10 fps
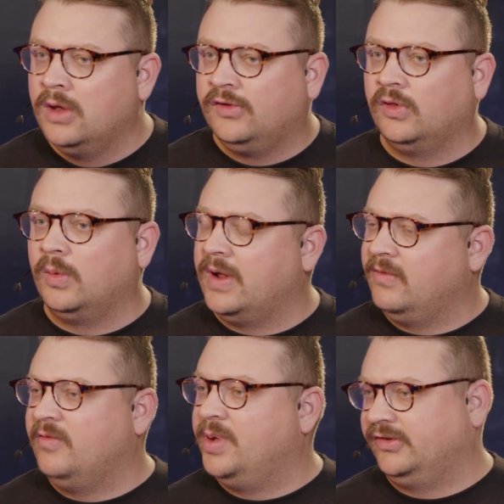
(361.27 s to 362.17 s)
So the way
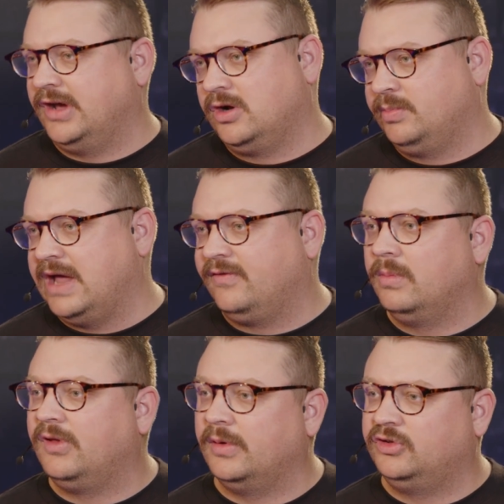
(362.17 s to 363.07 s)
we've built out our
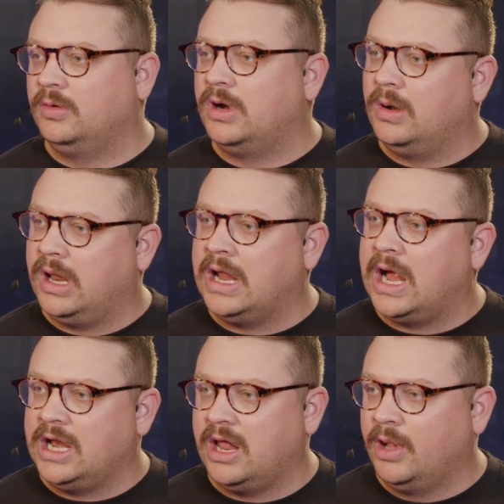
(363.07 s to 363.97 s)
platform, especially around
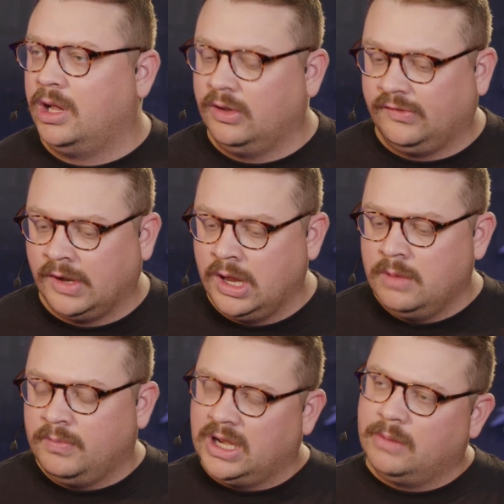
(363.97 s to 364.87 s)
AI and ML, is
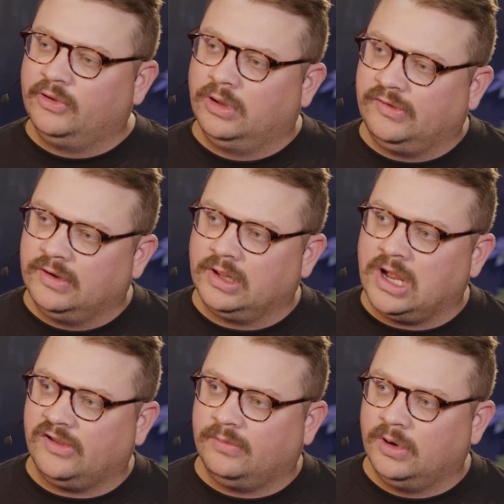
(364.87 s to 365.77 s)
being able to listen to the
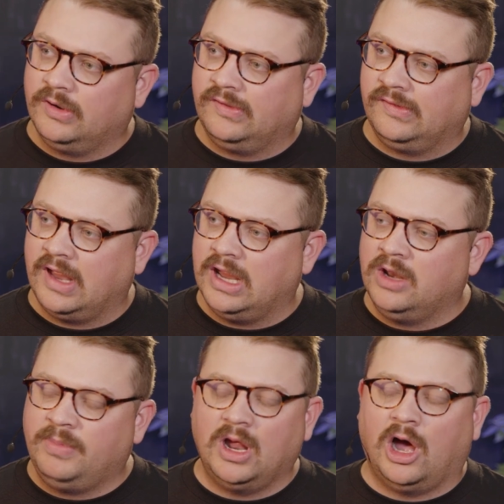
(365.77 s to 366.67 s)
customers, say,
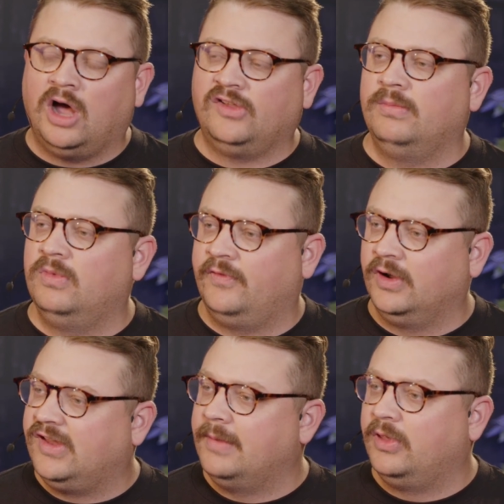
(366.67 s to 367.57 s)
it'd be awesome. For
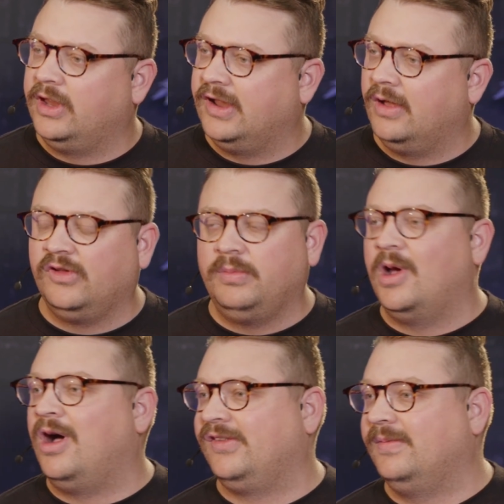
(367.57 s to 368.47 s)
example, they tell us, it'd be
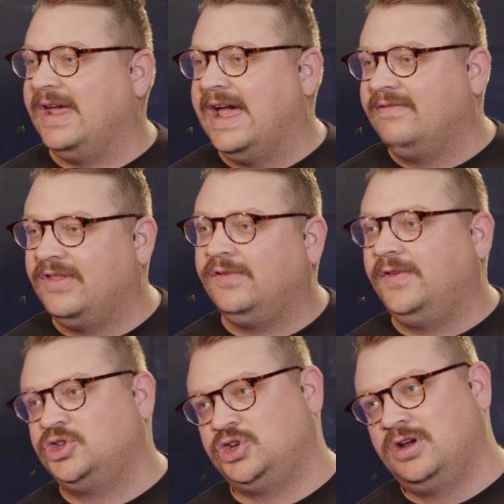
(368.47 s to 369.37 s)
awesome to have this
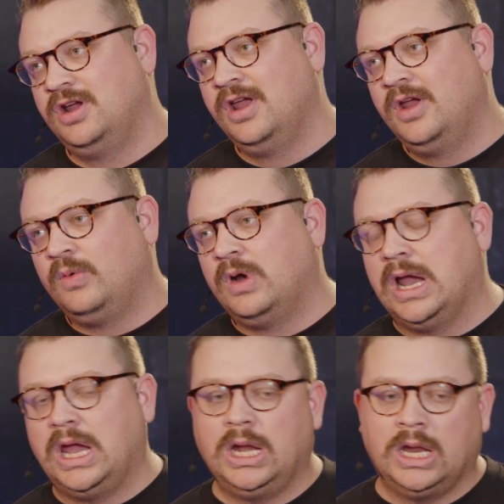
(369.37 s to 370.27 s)
feature.
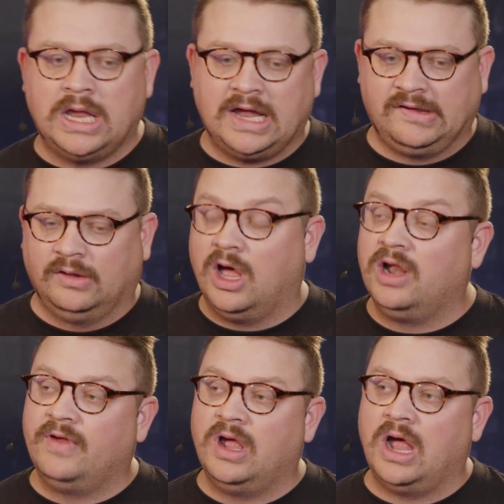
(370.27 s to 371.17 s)
Right? And that's a
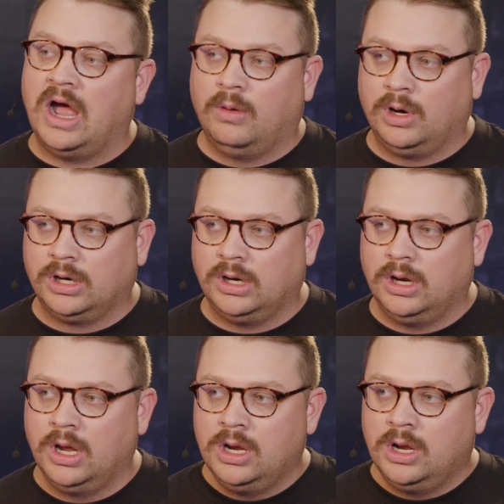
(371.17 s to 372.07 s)
lot about how our
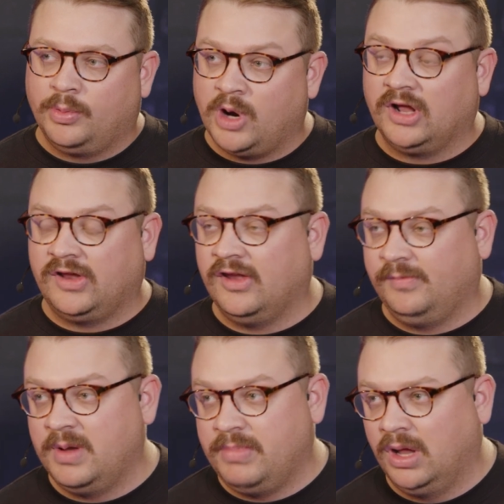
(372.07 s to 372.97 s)
product has
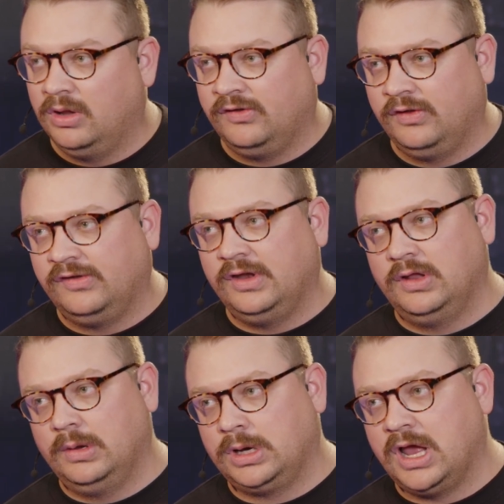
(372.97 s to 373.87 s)
been built. It's listening
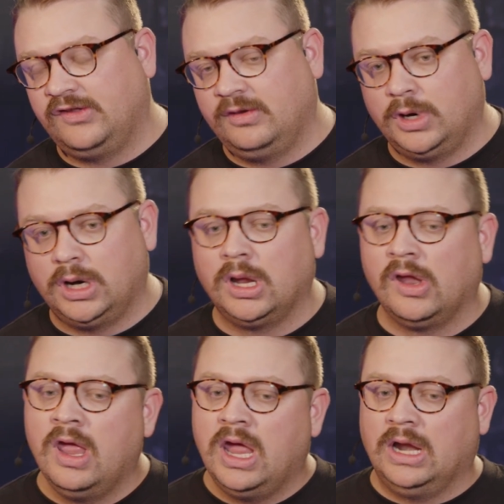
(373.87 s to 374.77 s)
to our customer,
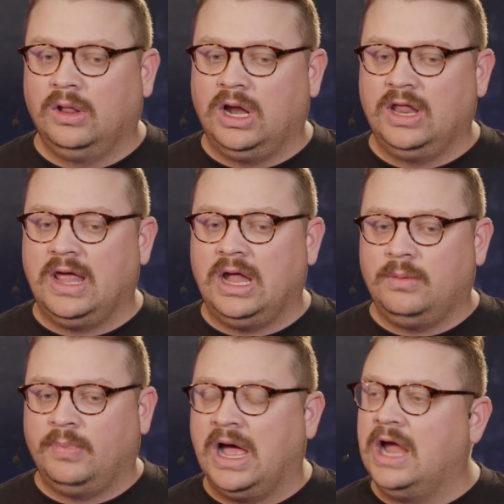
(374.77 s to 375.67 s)
and a lot of
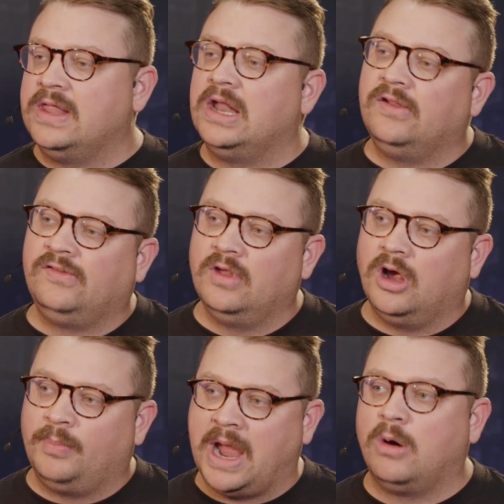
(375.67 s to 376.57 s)
that behind that is
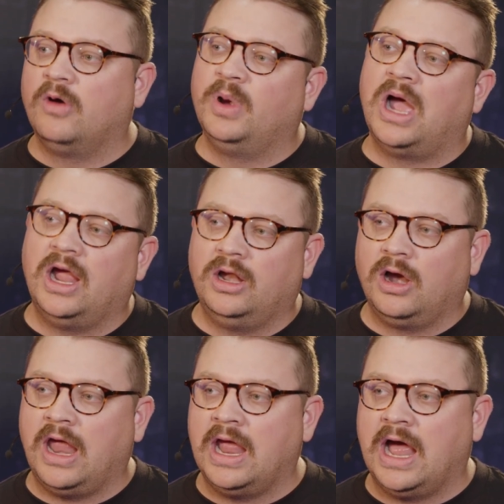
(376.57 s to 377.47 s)
power behind
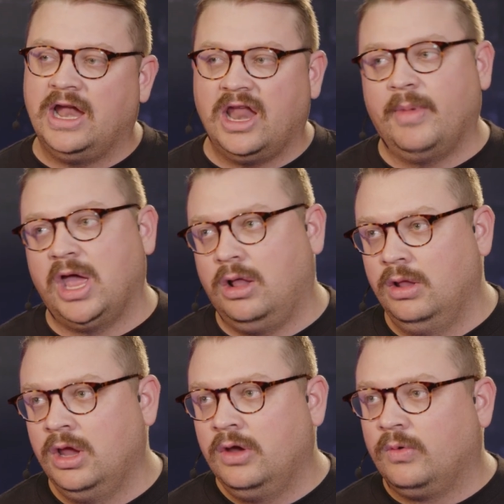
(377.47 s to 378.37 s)
our AI and ML.
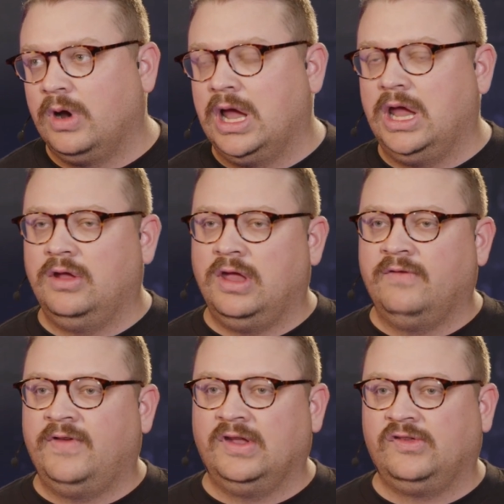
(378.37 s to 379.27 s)
Right?
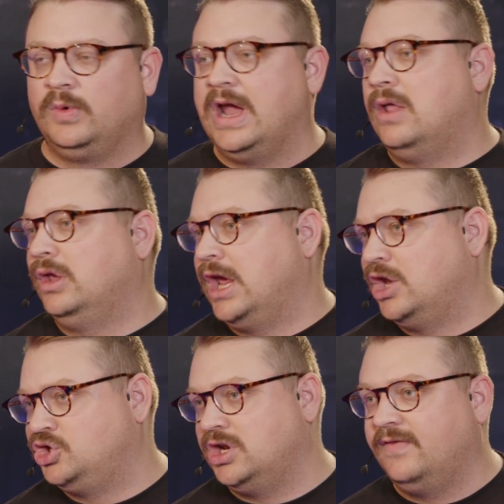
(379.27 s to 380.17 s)
If it's
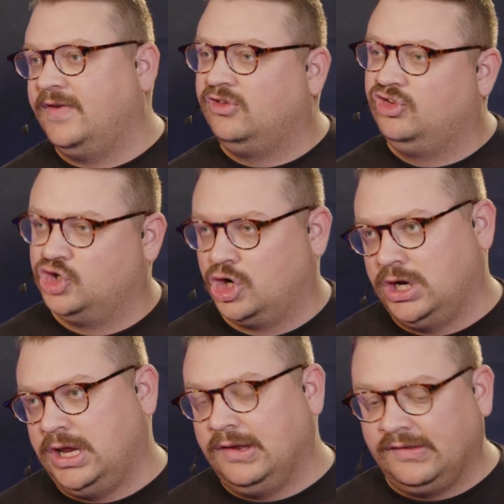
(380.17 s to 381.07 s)
reallocation, if it's
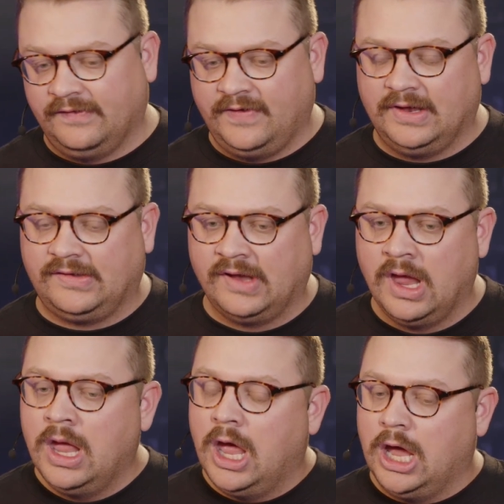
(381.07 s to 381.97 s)
journeys, if it's
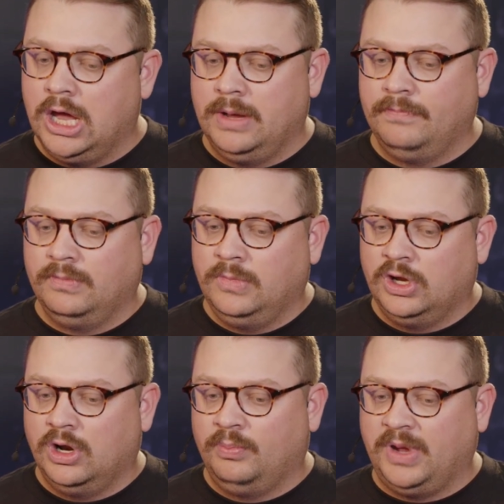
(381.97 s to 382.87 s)

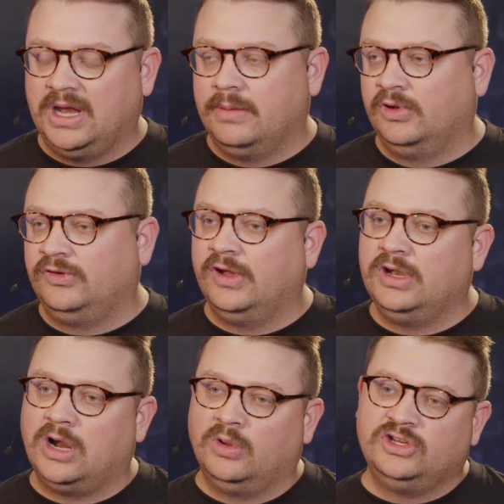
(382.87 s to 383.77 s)
being able to
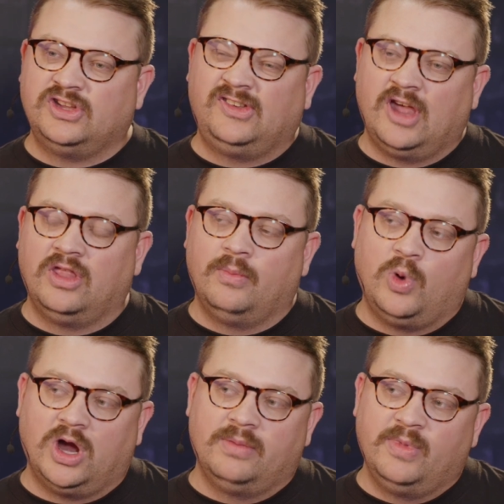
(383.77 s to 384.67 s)
not only just tell them
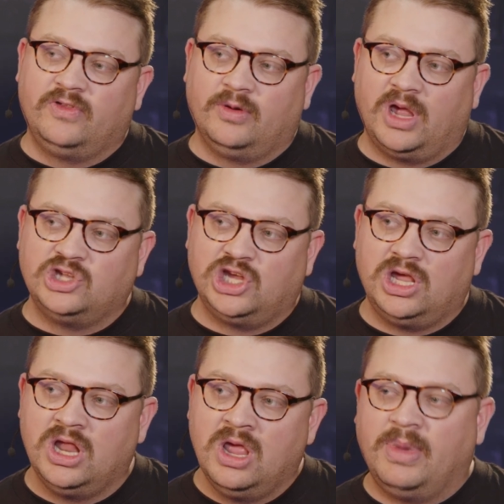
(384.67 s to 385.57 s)
where to move their
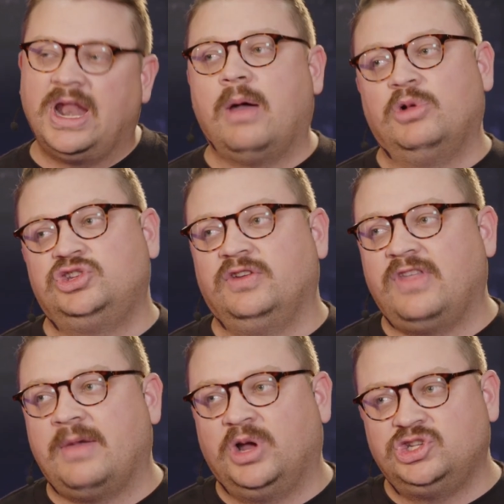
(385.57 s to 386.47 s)
budget, but how much of
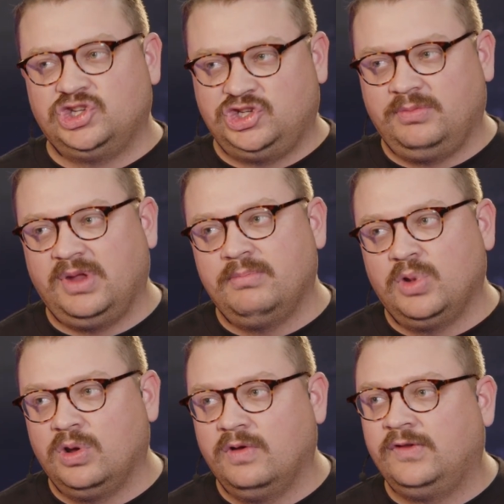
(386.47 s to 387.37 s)
that budget should be
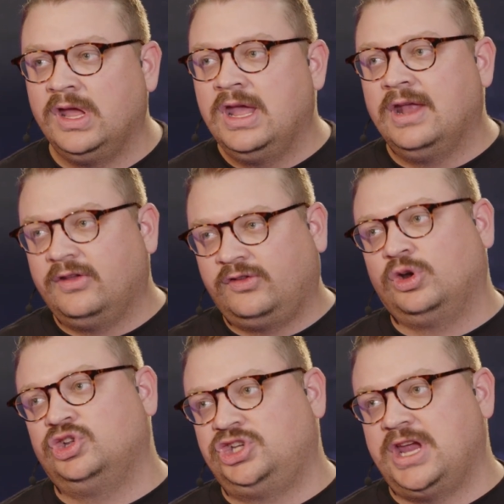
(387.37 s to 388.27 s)
moved into
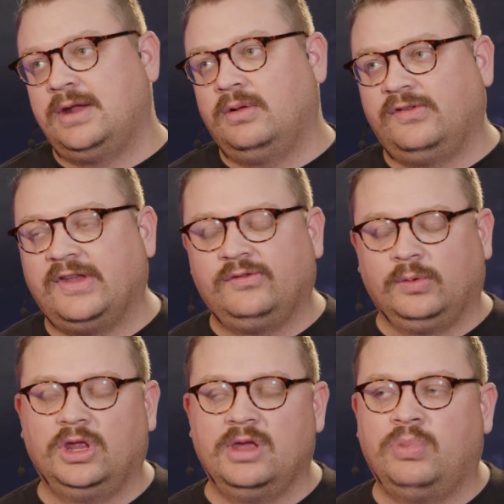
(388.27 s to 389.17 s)
certain channels. That's
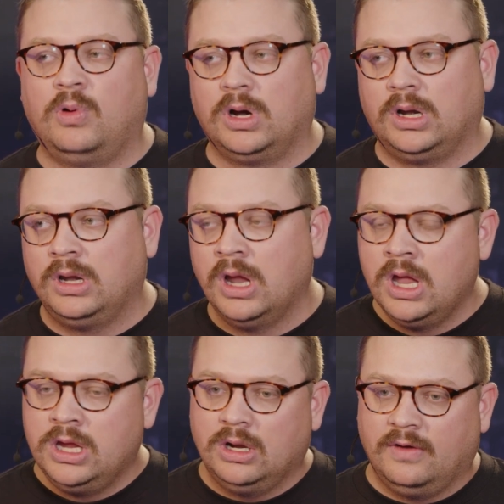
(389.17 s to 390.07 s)
really important,
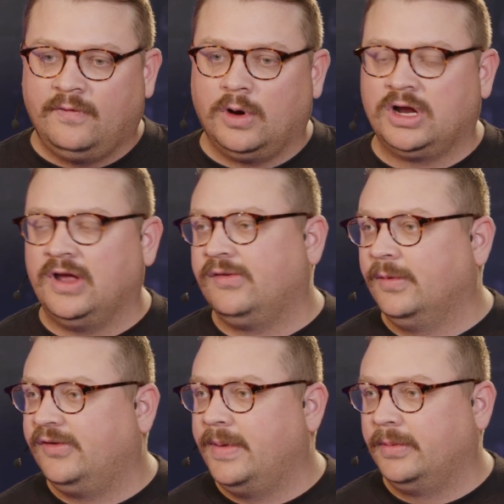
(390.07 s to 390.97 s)
for our
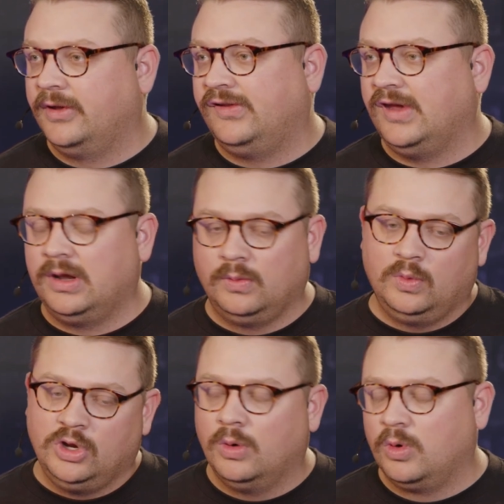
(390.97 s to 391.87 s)
customers to be able to see,
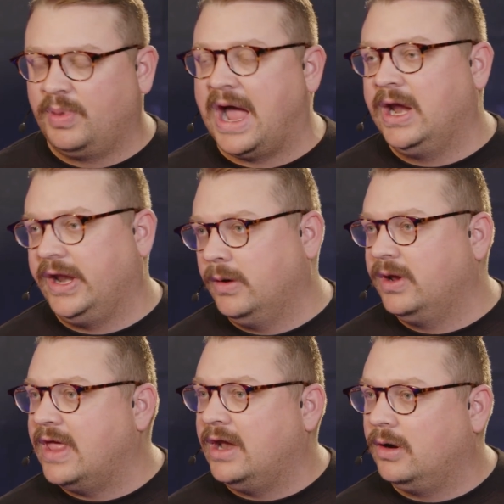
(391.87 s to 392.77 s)
and we're
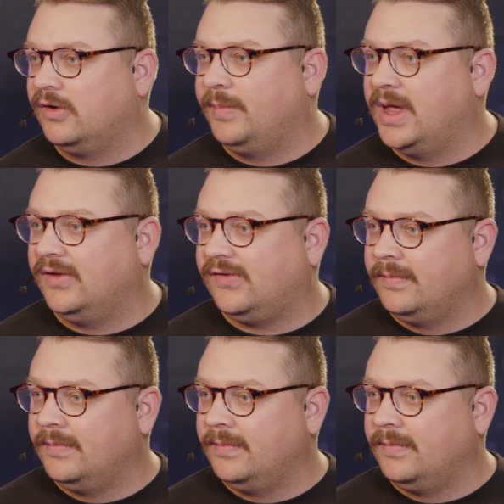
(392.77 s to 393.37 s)
pioneering that in our space.